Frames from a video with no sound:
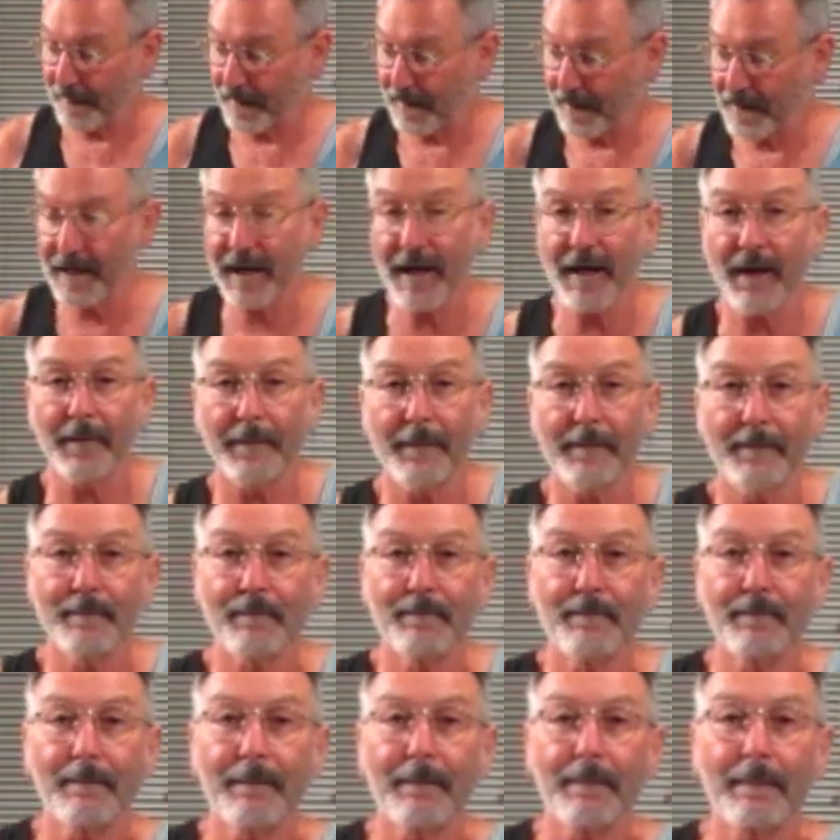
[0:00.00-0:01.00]
Now,
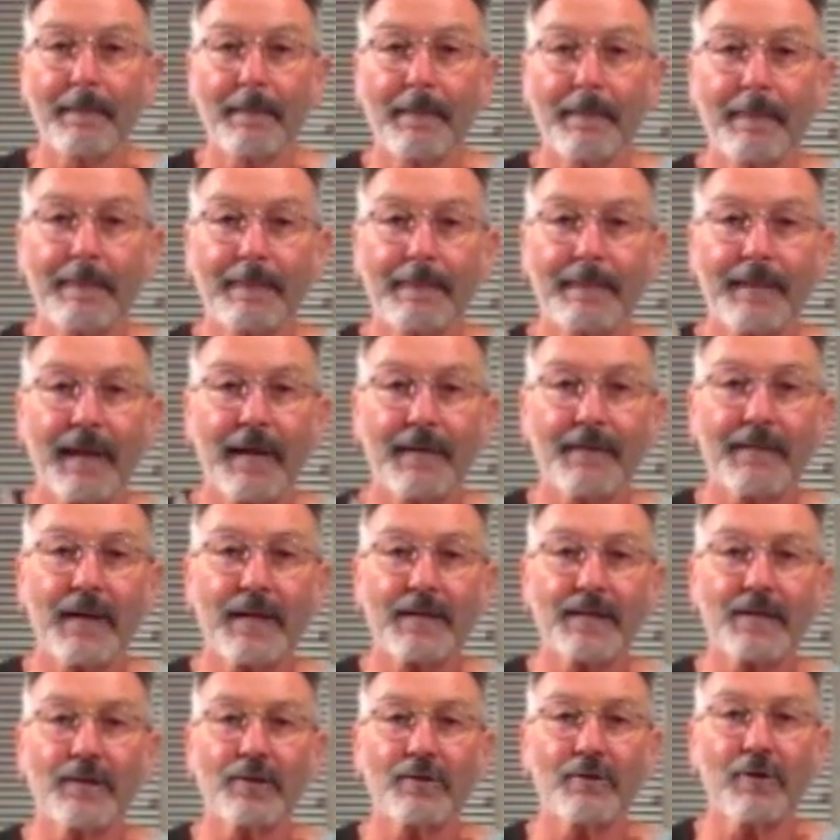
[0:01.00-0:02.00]

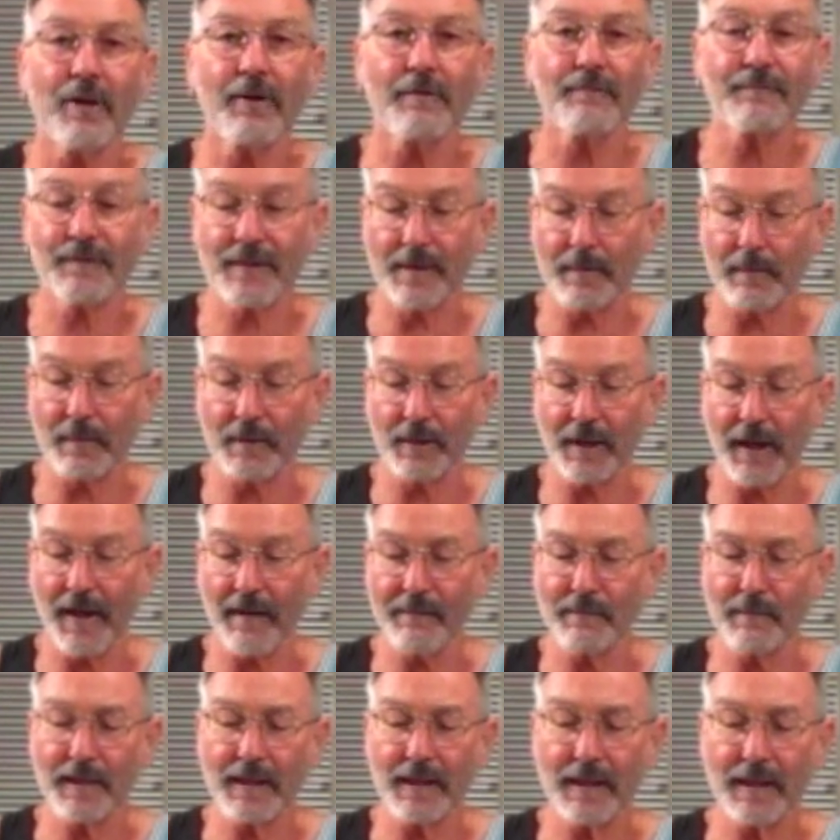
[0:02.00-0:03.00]
that's a knife someone
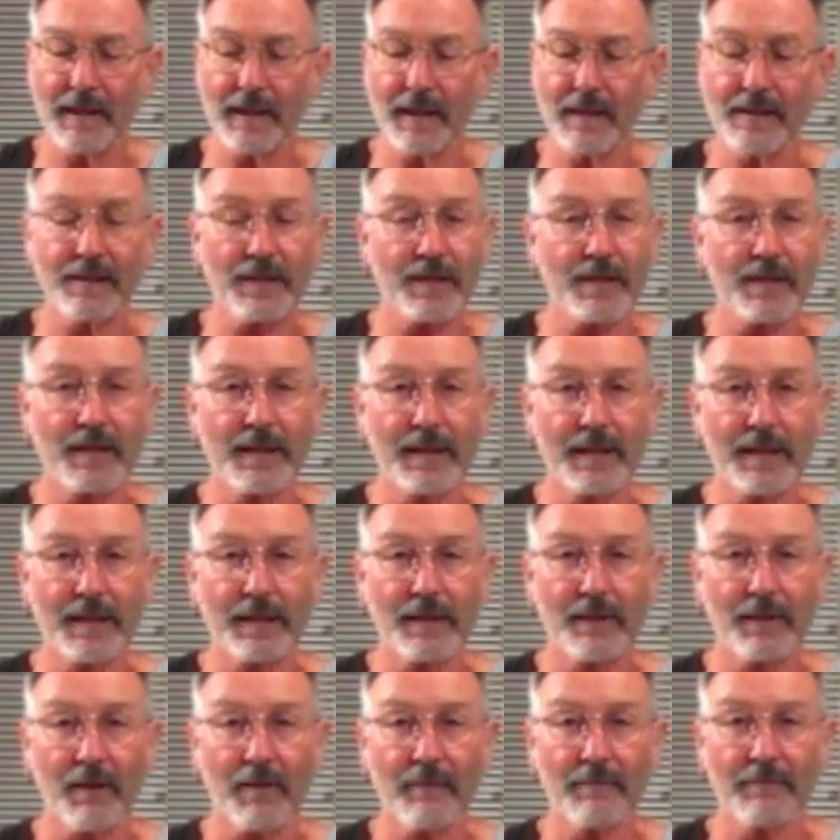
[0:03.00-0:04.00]
gave me. It's a skinning
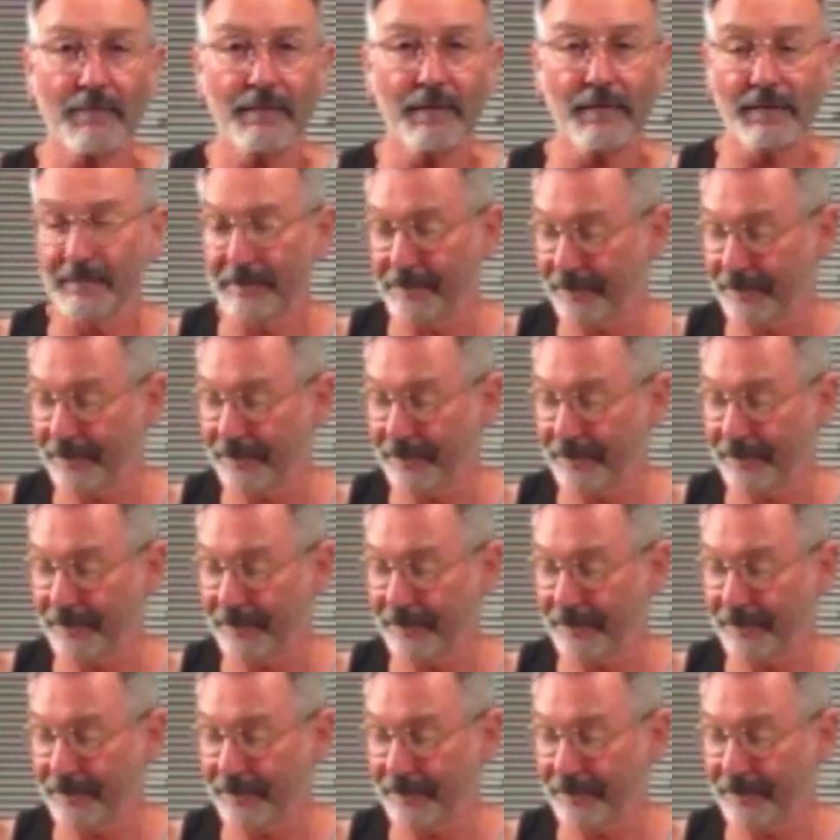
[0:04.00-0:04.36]
knife.